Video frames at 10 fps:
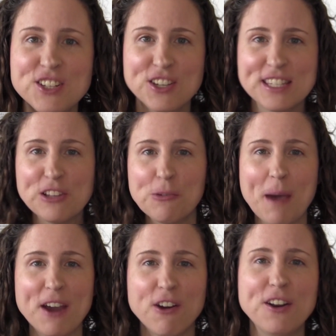Just a little
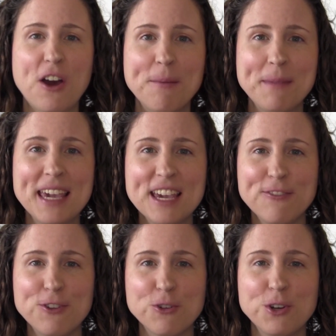background on me.
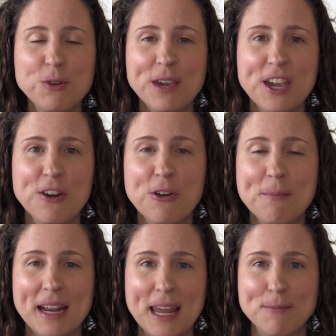If you're new
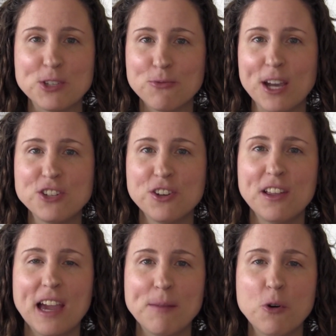here, my name is
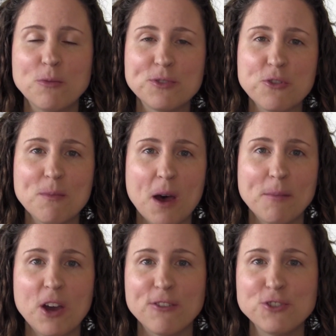Rachel. I am a homeschool
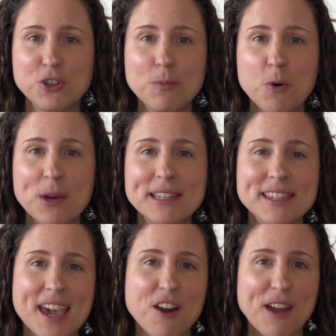mom of two
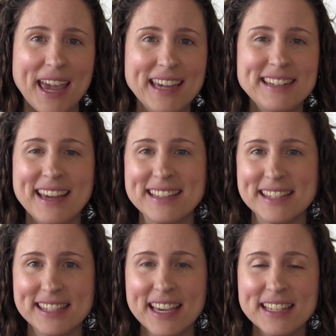boys. They are eight
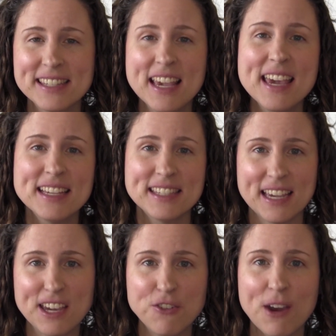and six,
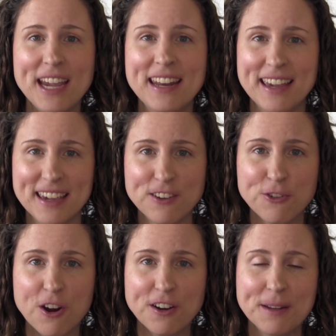second grade and
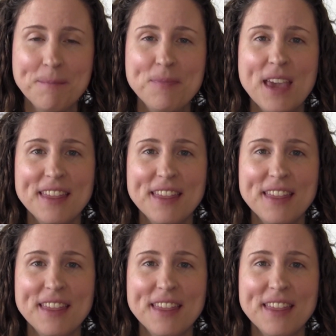kindergarten.